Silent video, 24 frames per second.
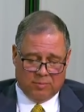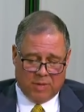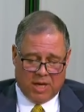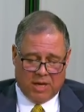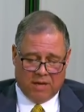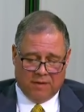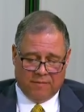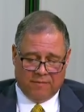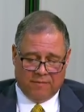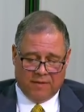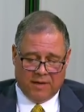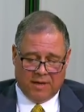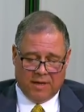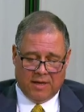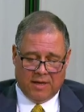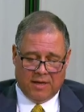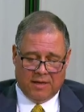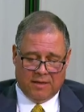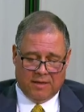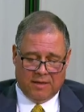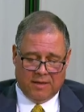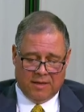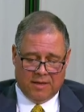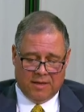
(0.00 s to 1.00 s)

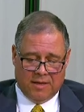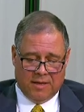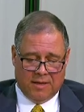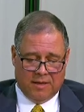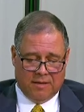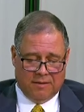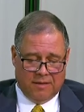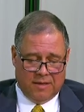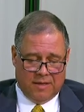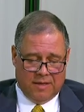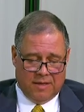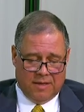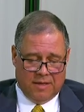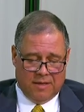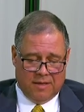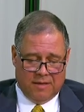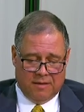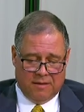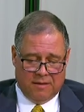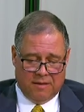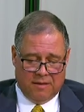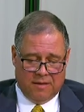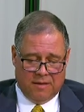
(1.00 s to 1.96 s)
modified and the,